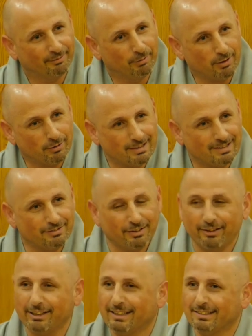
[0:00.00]
Because it's
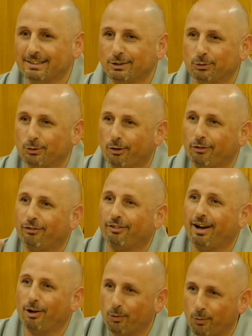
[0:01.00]
very easy to go
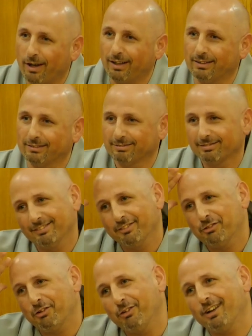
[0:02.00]
far away,
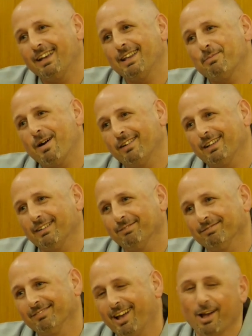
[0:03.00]
forget about
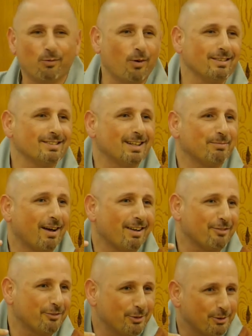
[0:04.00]
them. Once a
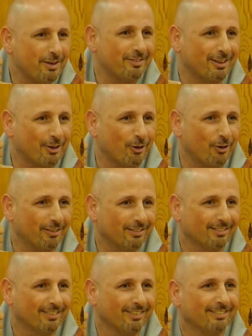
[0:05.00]
month you have a call.
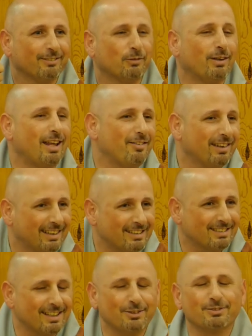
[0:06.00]
Whatever they
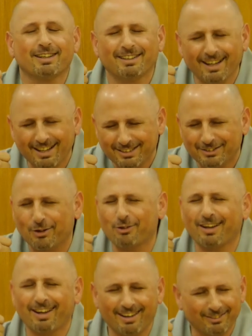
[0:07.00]
say, you say, yes,
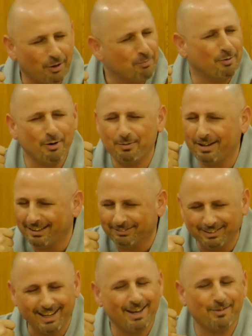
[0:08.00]
okay, no
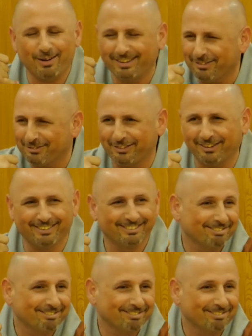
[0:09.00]
problem. Yeah, wonderful.